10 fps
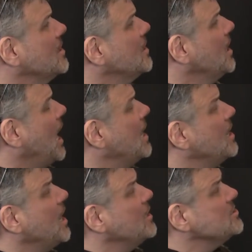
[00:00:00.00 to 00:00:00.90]
I
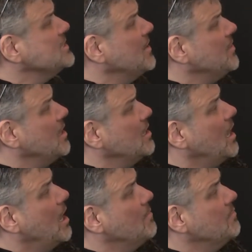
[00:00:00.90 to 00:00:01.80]
understand that
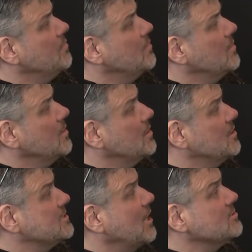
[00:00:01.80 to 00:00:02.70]

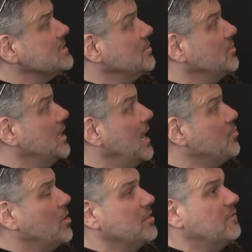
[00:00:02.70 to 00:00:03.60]
this house had
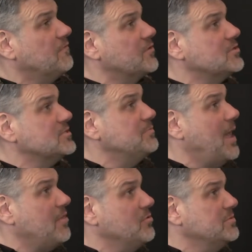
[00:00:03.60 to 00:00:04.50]
one of the first
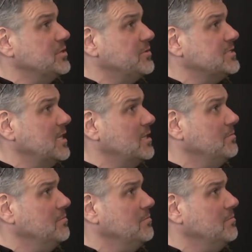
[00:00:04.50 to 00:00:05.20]
bathrooms in West Salem?